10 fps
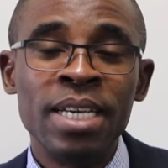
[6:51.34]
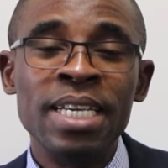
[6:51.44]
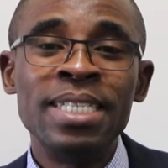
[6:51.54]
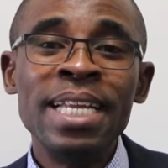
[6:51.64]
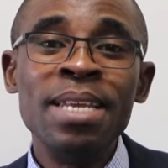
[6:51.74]

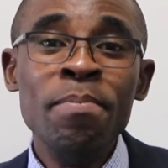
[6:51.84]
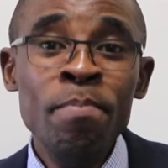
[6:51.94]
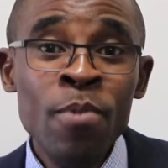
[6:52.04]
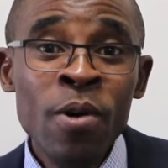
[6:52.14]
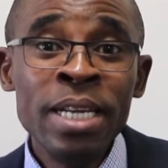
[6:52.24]
He said, The
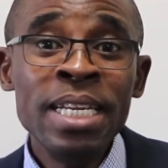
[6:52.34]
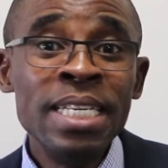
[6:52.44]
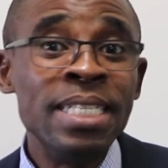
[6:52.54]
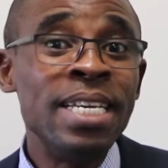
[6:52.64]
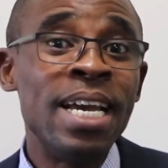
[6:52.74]
morning
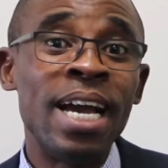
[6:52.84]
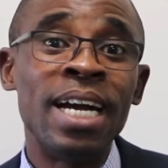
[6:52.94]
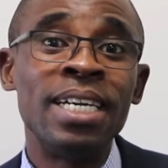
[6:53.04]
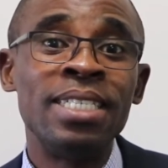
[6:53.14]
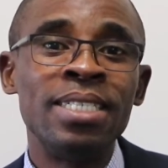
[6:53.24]
is here.
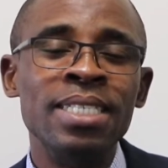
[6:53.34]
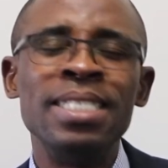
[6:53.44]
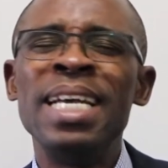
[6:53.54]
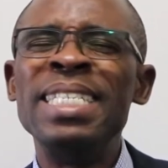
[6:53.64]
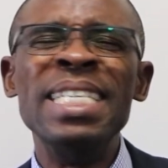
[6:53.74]
He
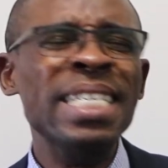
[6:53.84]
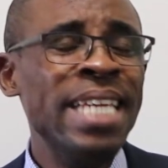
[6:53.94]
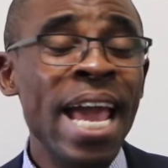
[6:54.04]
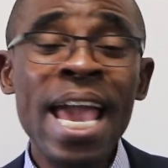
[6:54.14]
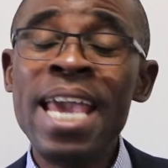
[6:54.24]
said, The
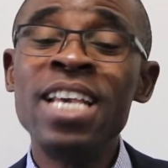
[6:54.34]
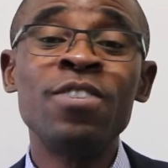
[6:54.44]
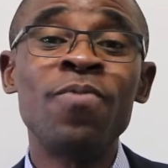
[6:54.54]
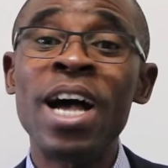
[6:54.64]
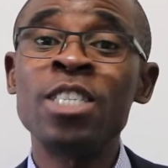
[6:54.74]
day
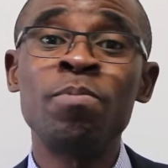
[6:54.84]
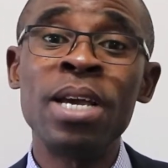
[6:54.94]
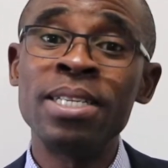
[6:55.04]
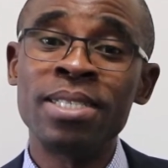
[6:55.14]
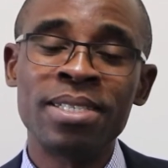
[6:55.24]
is fast
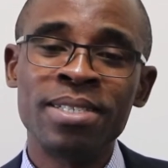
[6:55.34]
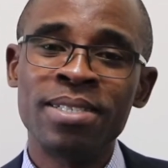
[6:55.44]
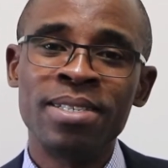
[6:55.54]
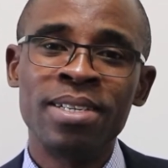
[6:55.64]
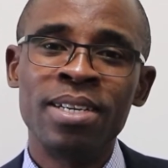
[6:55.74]
spent.
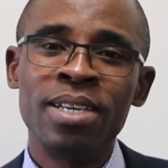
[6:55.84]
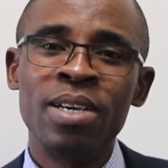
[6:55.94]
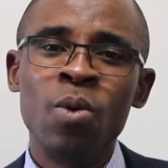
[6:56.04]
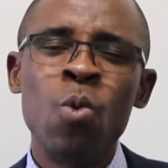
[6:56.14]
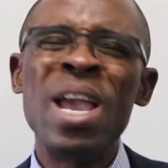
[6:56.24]

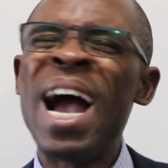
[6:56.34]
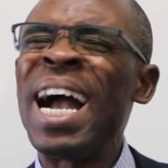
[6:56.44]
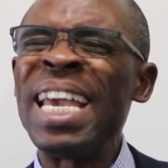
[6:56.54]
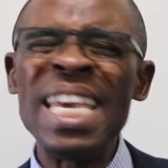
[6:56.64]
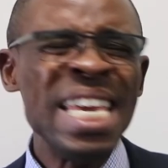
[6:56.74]
We
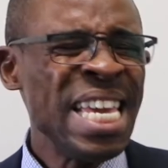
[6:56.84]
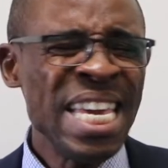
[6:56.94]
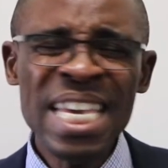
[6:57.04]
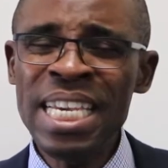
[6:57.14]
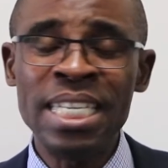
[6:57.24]
are
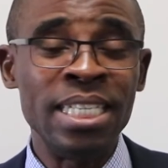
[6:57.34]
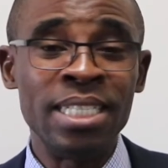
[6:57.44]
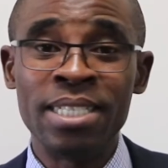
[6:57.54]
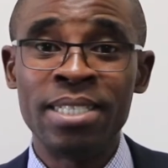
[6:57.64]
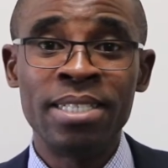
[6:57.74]

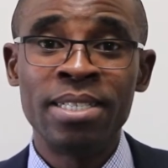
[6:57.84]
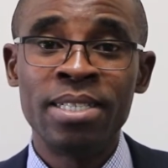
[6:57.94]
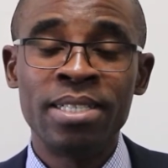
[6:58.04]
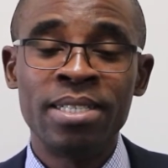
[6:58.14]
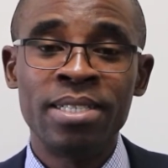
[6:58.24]
in
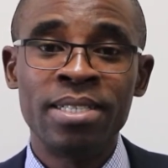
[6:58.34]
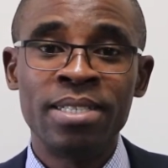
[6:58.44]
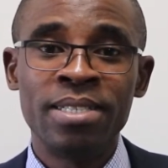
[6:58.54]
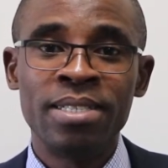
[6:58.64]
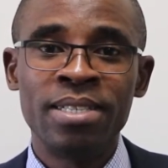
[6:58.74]

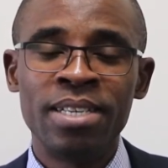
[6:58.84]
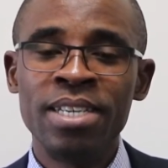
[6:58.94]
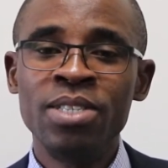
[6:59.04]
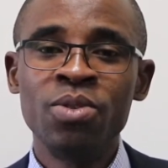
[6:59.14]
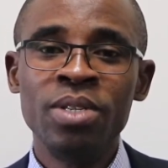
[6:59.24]

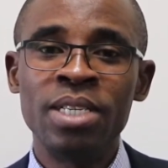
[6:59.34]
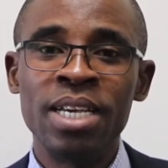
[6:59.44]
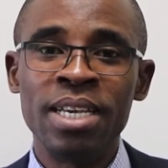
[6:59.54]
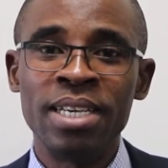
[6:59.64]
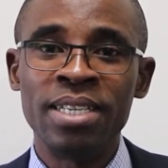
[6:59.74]
into the
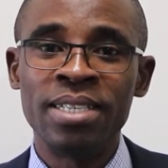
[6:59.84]
day.